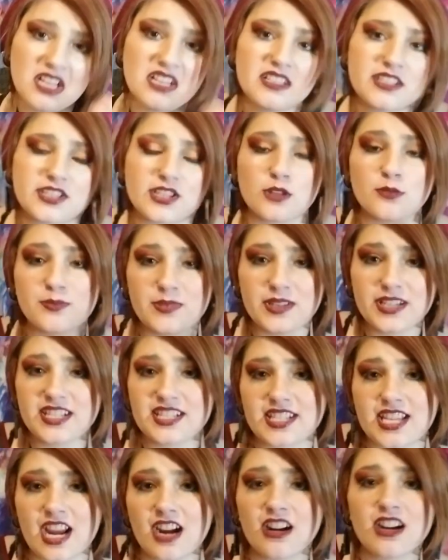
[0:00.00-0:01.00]
So big
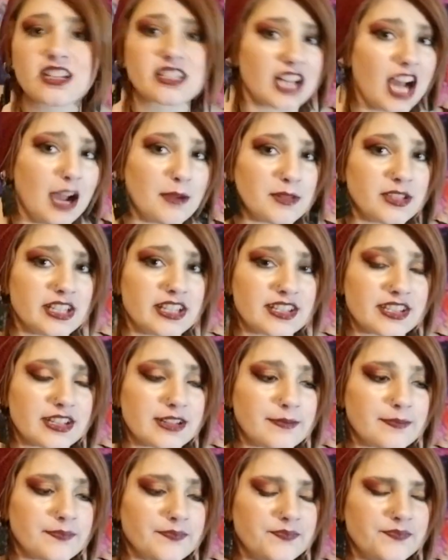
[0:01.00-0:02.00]
scare on
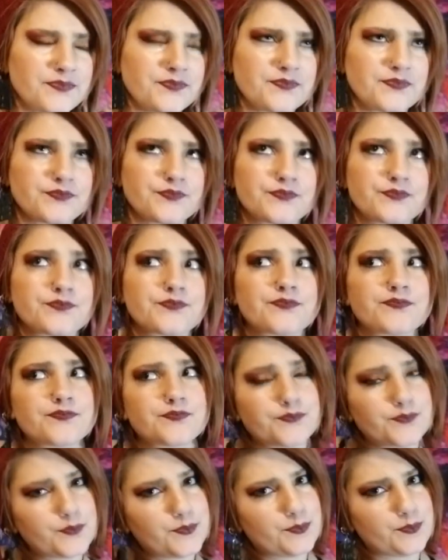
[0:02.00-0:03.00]
communism.
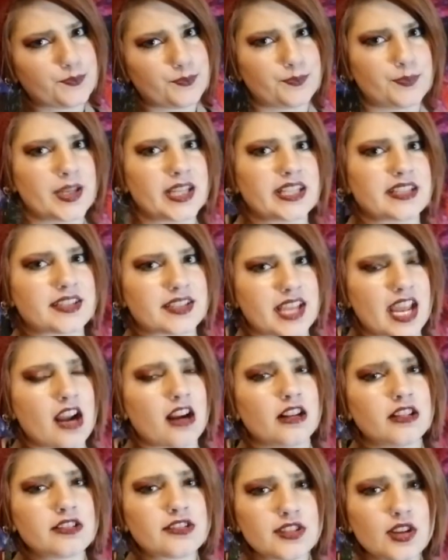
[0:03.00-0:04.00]
Big scare
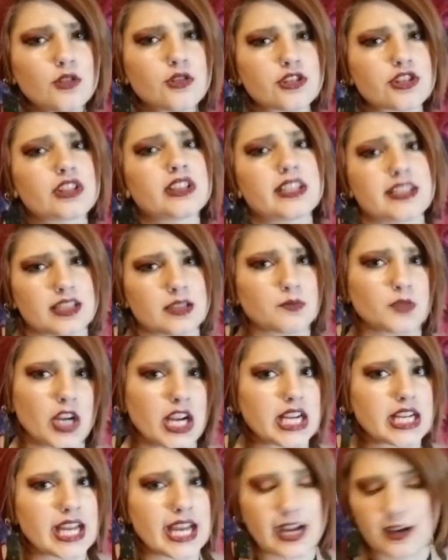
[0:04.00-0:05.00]
on socialism
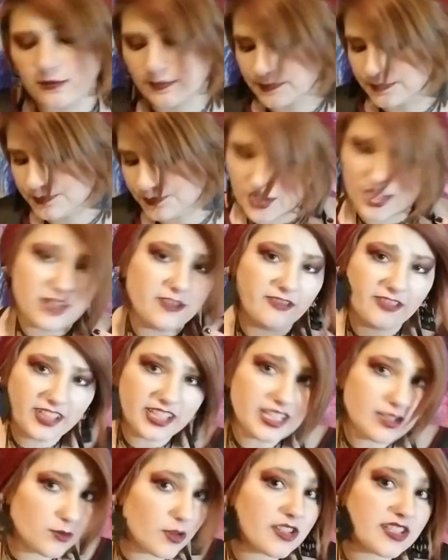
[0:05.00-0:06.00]
right now. He
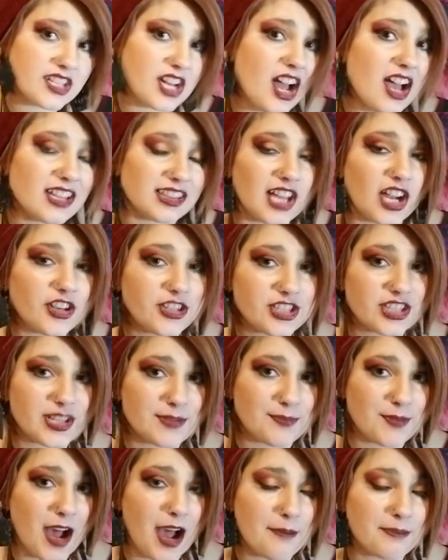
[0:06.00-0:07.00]
really was not largely
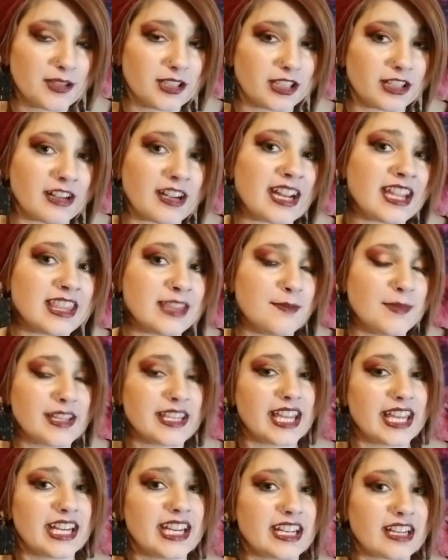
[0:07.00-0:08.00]
popular in the
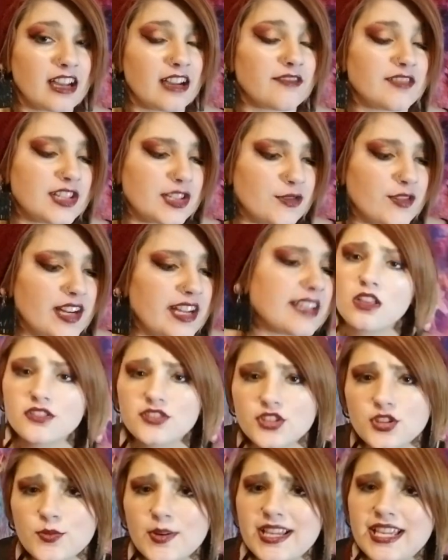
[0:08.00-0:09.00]
beginning of his race. So
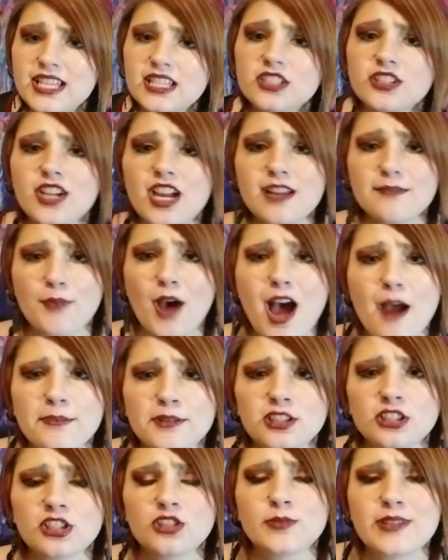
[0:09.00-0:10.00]
the way Hitler got
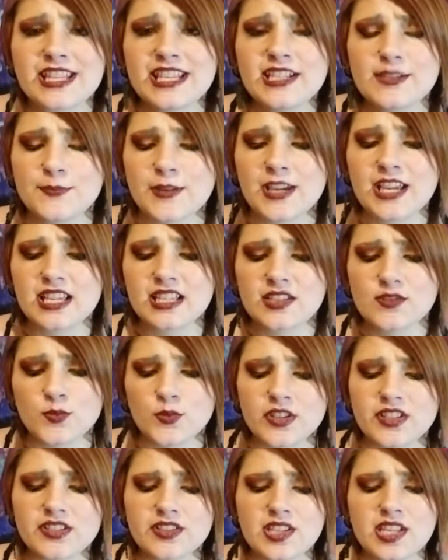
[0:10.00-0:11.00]
popular with his base
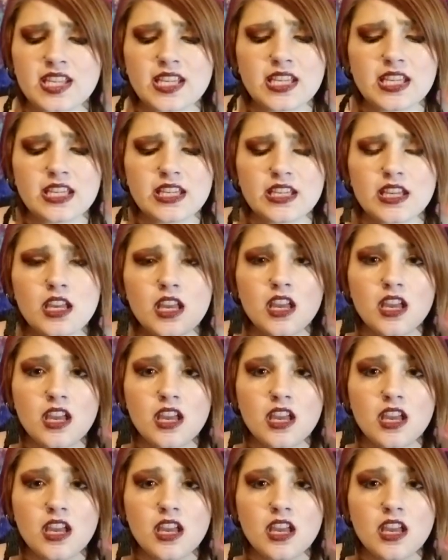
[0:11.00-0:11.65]
was he